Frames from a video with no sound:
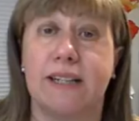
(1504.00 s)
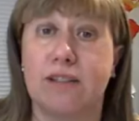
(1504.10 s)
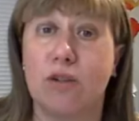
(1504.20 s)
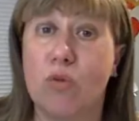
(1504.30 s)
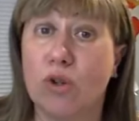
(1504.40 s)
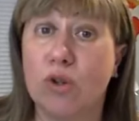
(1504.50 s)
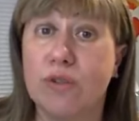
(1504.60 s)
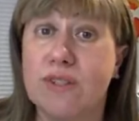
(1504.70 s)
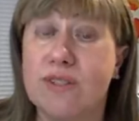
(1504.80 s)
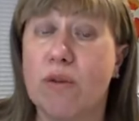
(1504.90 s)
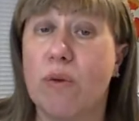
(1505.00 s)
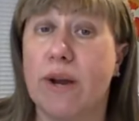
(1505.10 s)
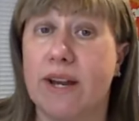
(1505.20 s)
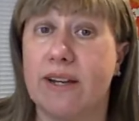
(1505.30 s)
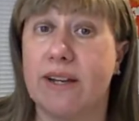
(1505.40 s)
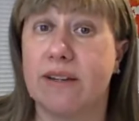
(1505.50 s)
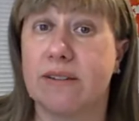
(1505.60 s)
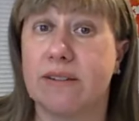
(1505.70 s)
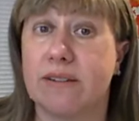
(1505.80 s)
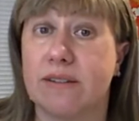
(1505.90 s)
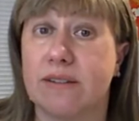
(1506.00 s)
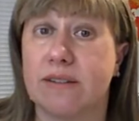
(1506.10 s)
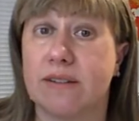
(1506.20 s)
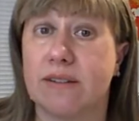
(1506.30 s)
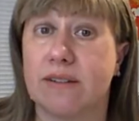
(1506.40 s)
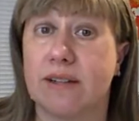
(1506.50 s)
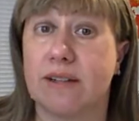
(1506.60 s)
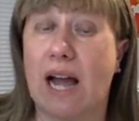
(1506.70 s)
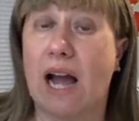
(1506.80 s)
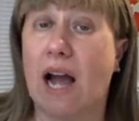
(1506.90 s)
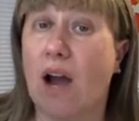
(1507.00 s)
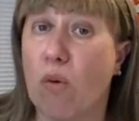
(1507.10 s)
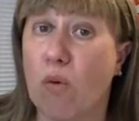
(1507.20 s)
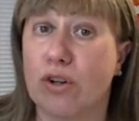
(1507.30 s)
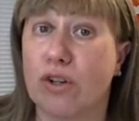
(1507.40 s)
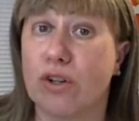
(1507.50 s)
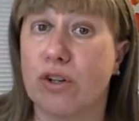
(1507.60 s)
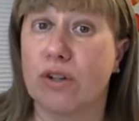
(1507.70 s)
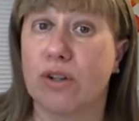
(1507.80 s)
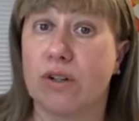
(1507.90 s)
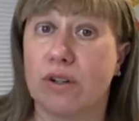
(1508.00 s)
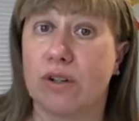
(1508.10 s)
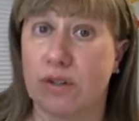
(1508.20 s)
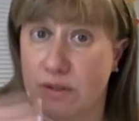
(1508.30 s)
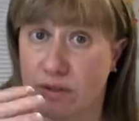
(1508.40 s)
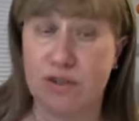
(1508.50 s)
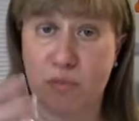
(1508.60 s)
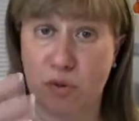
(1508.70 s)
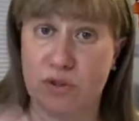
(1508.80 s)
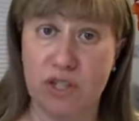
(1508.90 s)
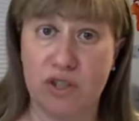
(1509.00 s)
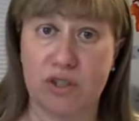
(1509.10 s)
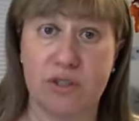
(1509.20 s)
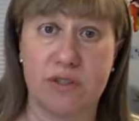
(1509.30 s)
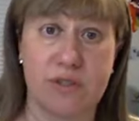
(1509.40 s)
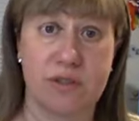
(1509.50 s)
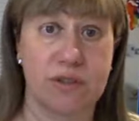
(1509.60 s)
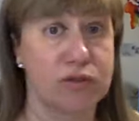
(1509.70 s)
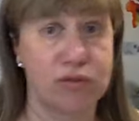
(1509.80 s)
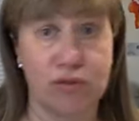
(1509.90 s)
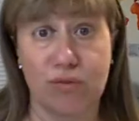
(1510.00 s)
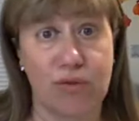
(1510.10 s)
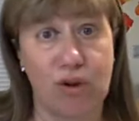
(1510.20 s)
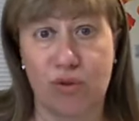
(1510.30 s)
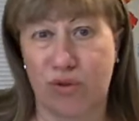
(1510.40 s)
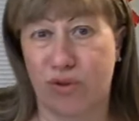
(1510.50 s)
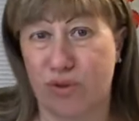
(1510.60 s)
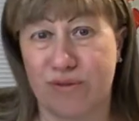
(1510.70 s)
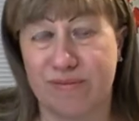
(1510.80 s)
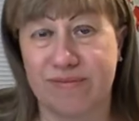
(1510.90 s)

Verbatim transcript: that the world is awaiting our dispositions to follow through.